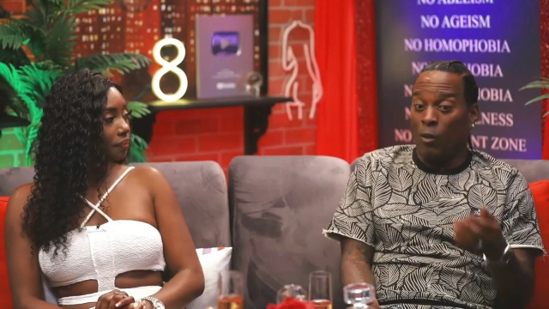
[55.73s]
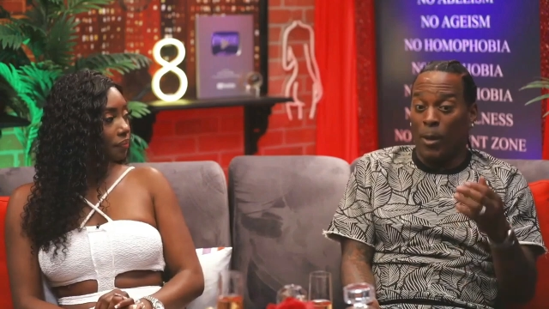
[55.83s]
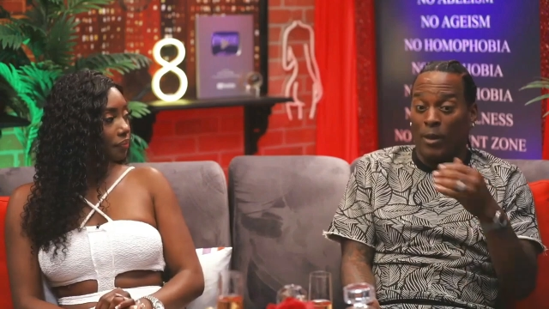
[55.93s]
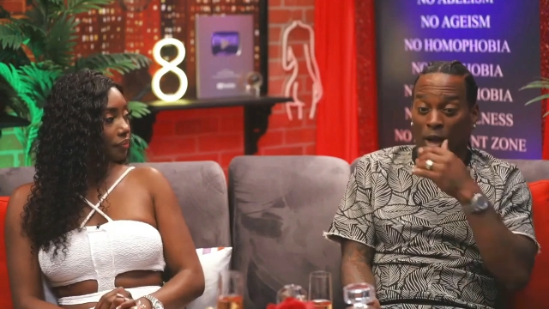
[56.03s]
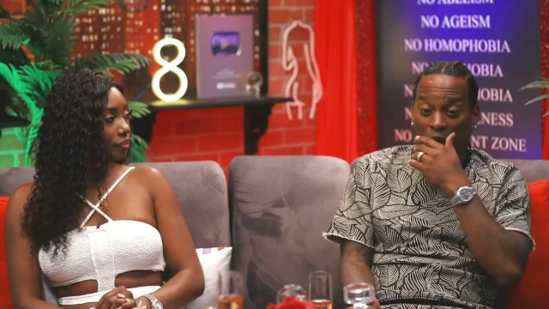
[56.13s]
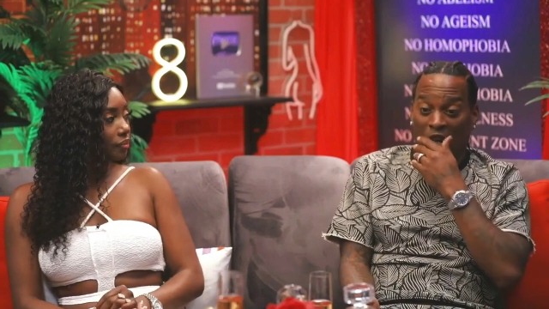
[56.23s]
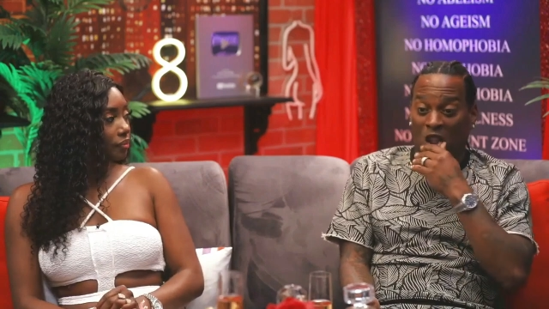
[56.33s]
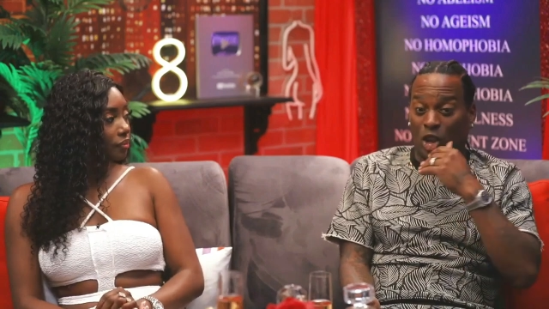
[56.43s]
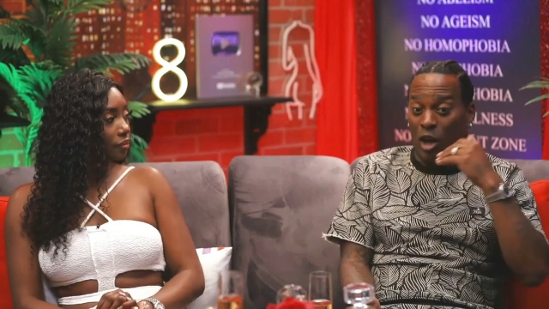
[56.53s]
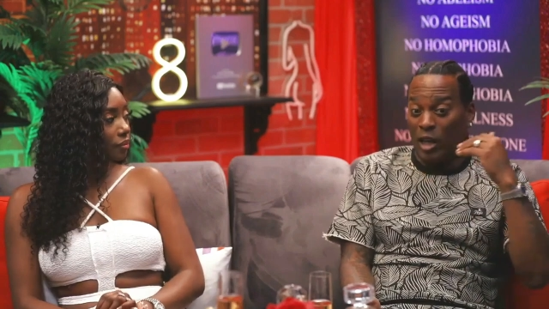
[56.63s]
Speaker 1: the women are
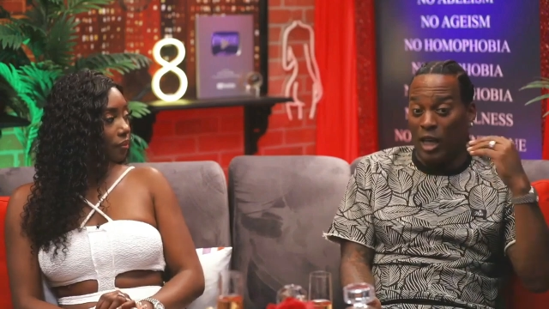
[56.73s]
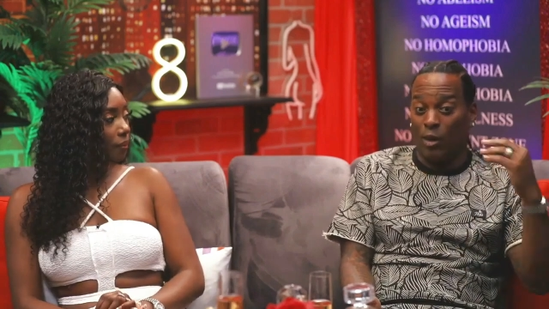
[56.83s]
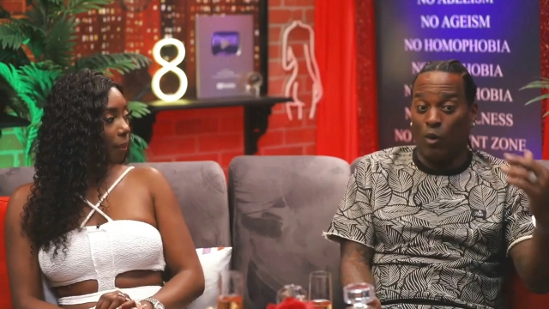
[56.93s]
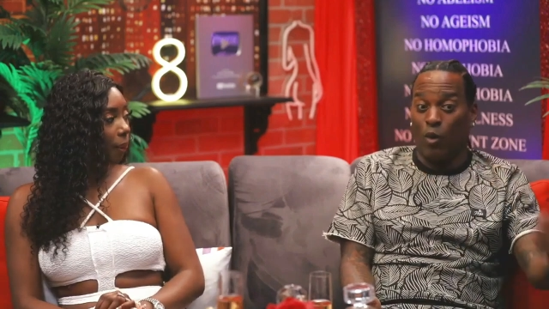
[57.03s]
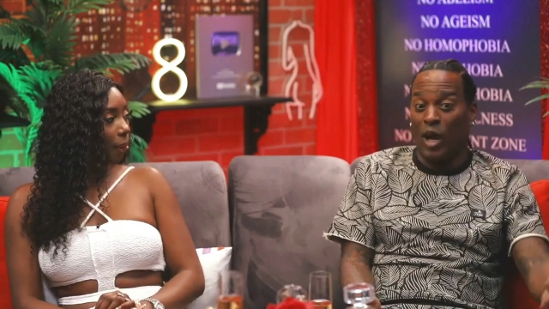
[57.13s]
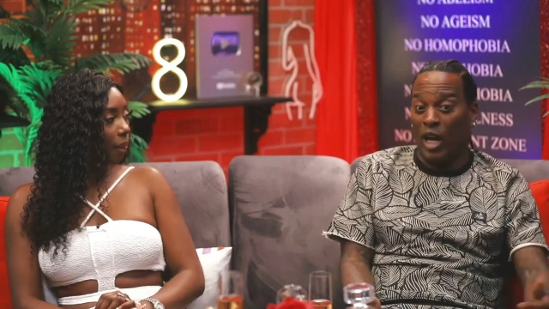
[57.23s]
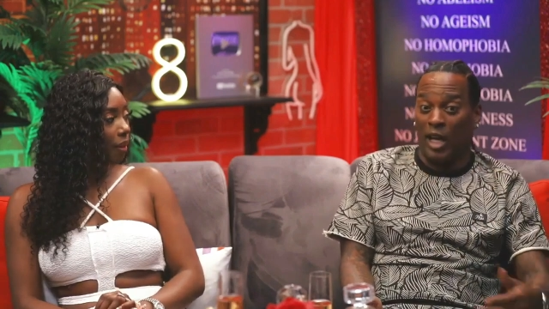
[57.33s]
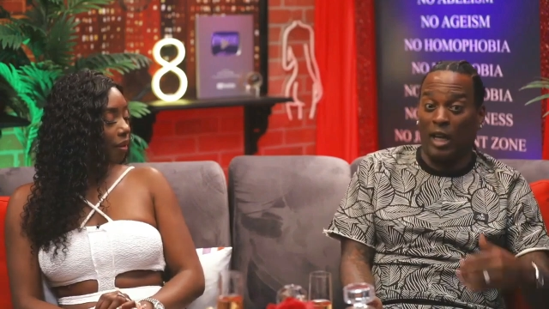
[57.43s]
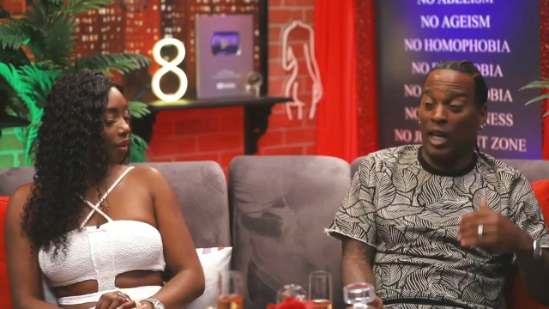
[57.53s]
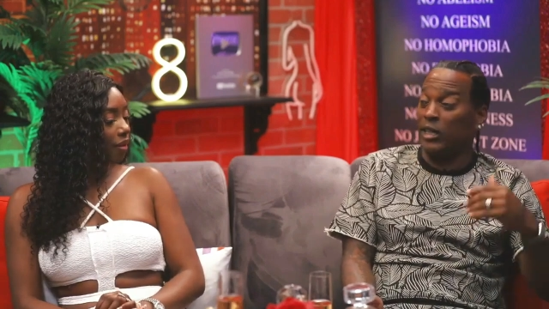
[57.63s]
going to start getting
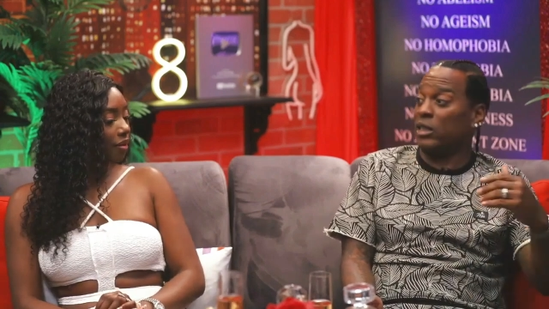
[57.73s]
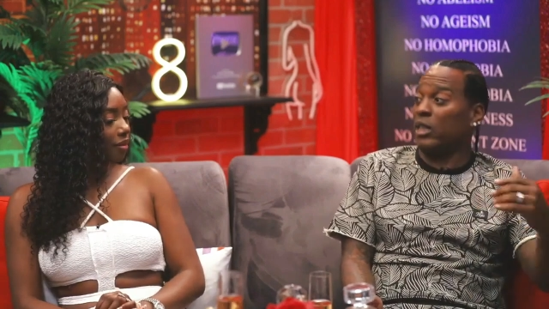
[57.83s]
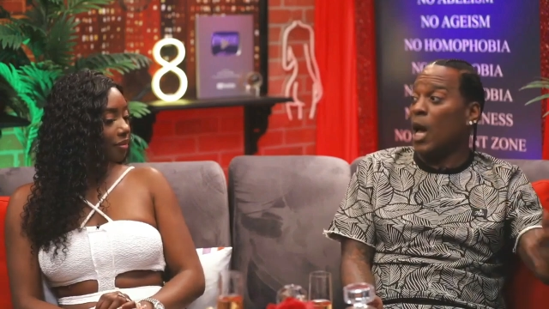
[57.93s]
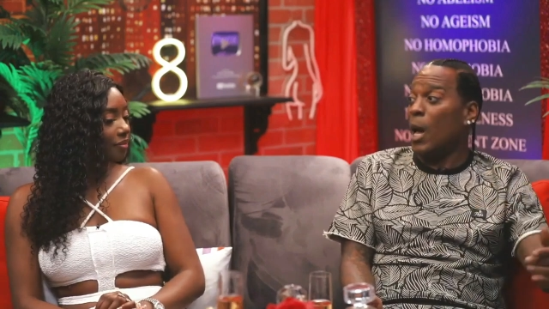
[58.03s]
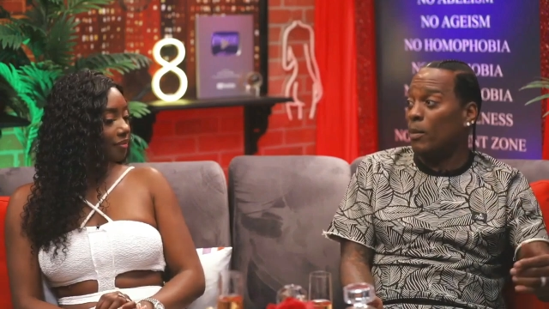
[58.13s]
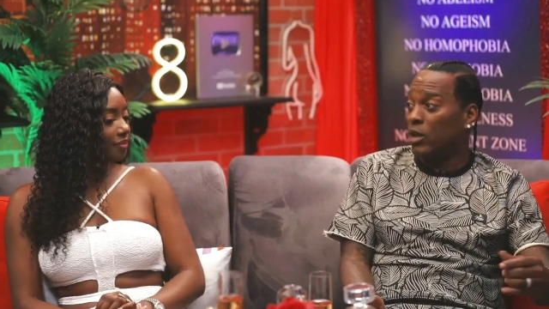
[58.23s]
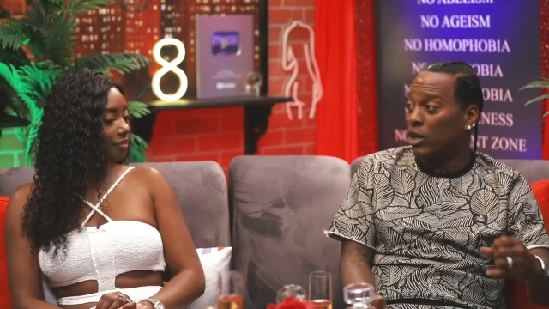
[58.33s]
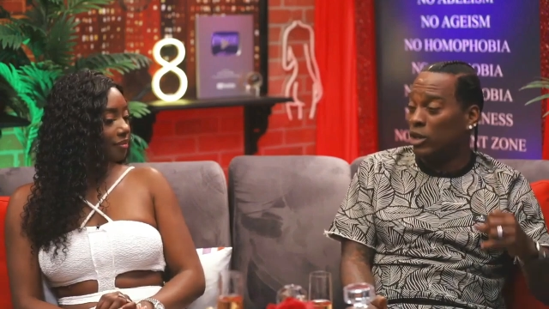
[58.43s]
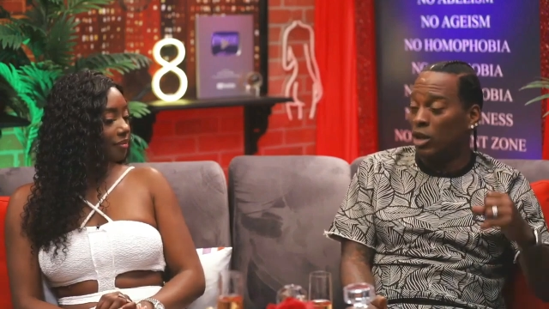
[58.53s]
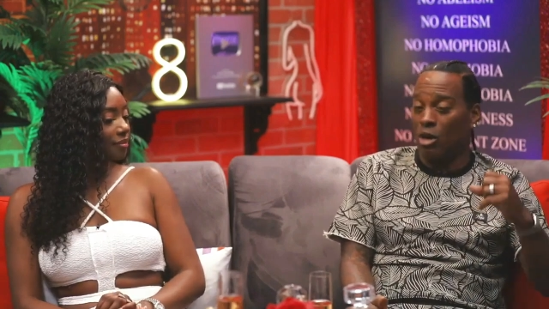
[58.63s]
way less time
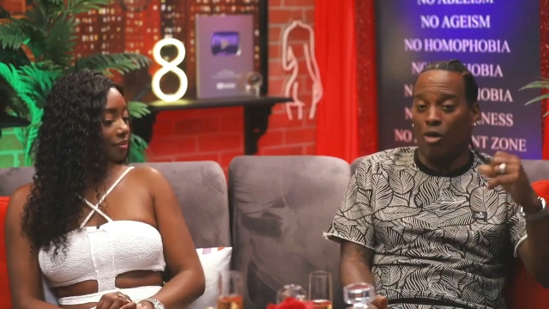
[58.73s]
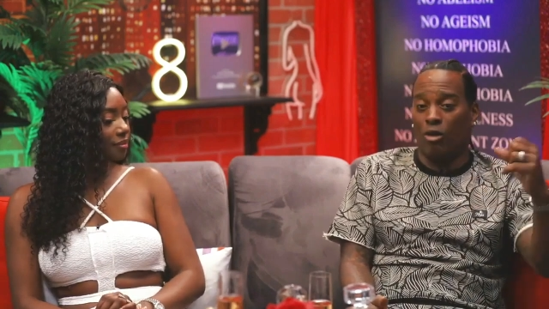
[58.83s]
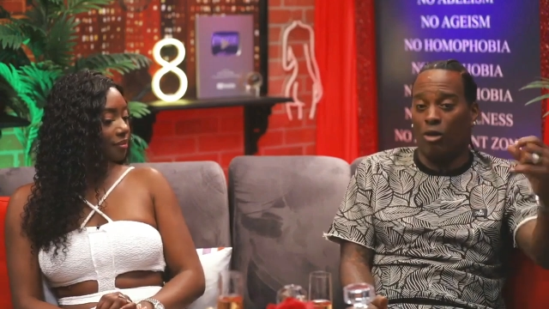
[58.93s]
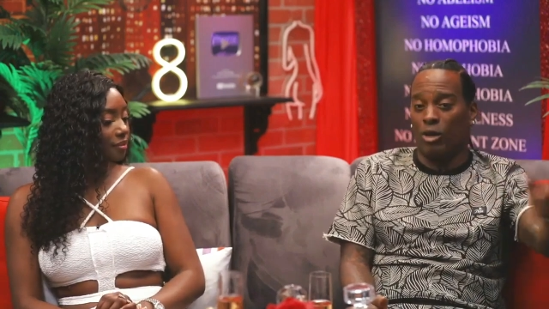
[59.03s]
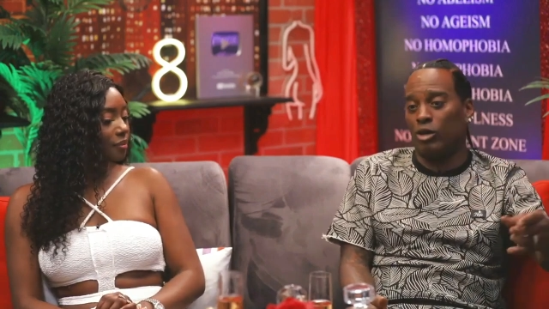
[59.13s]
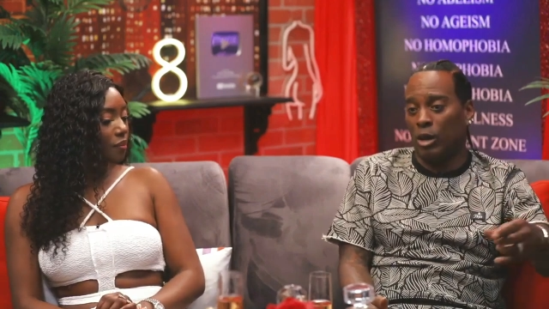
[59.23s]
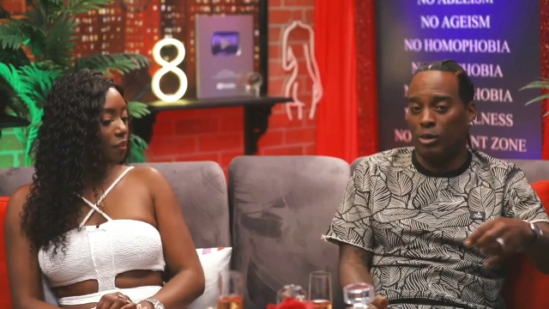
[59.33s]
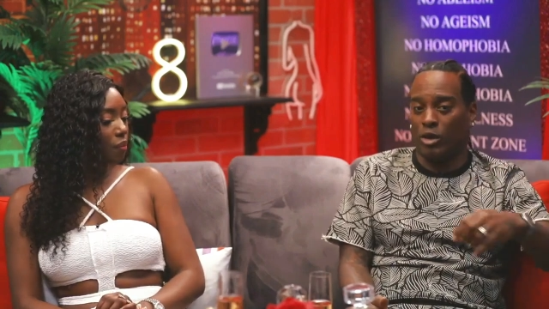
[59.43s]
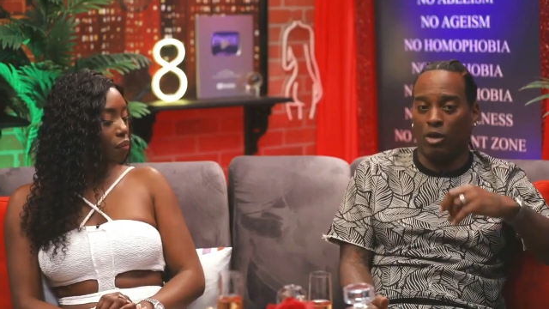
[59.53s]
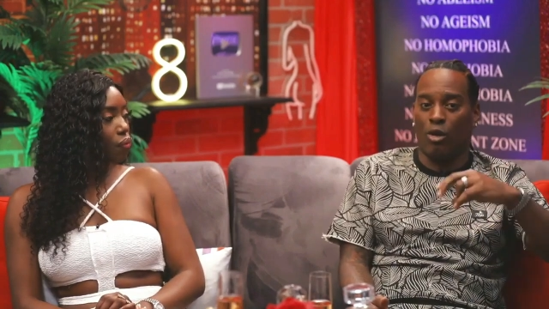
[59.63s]
because you're going on
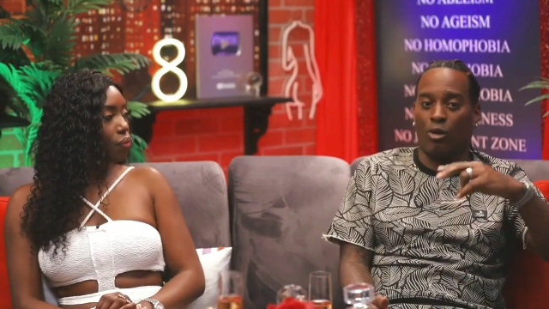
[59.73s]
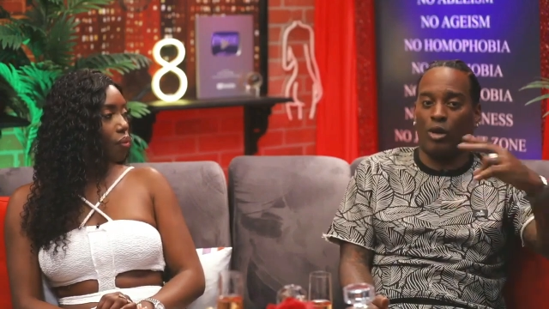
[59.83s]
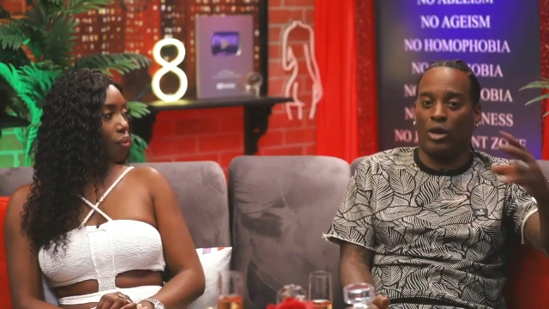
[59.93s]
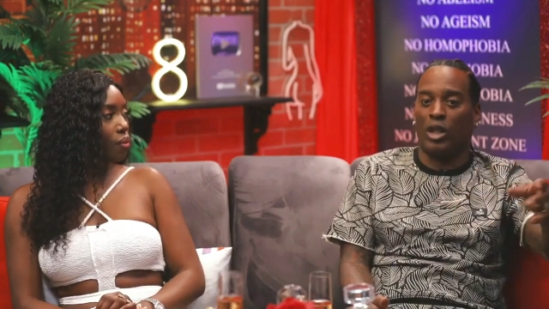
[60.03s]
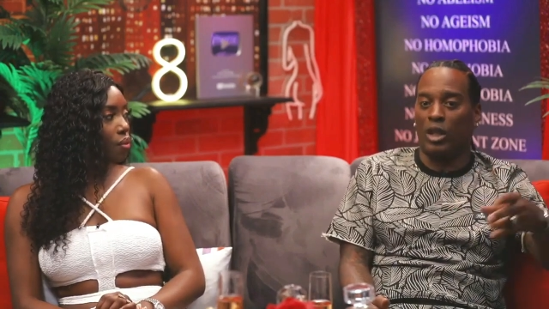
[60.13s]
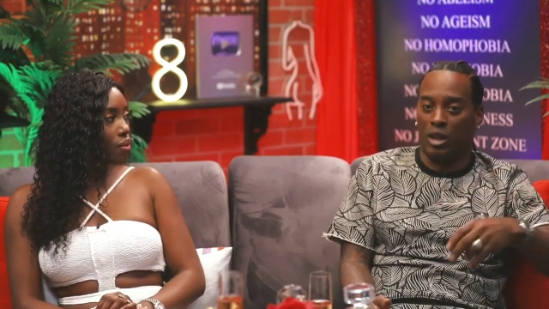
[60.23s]
trips, you're going on